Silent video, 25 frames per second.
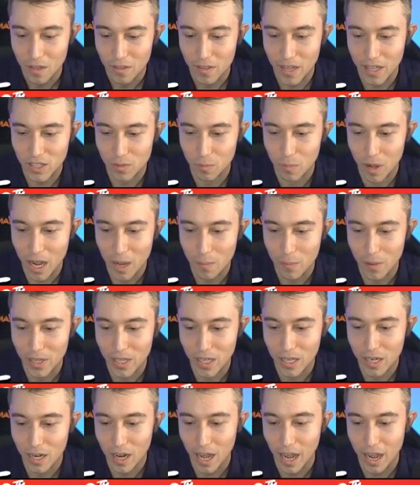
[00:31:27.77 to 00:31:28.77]
That's my
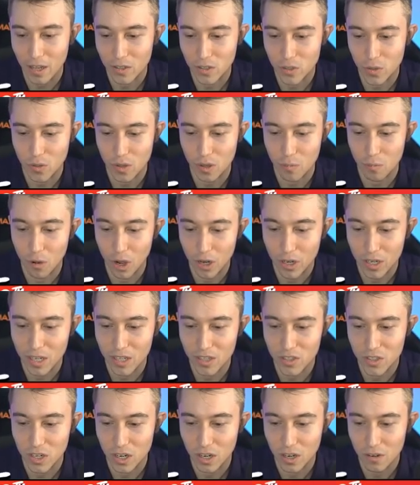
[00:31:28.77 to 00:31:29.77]
opinion. I also think Monk
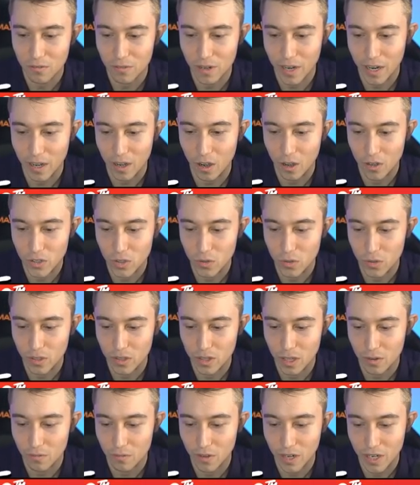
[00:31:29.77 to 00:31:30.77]
needs a nerf, and I also
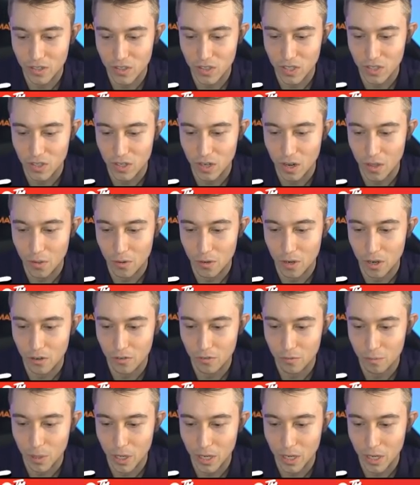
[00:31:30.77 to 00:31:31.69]
think that Phoenix needs another nerf,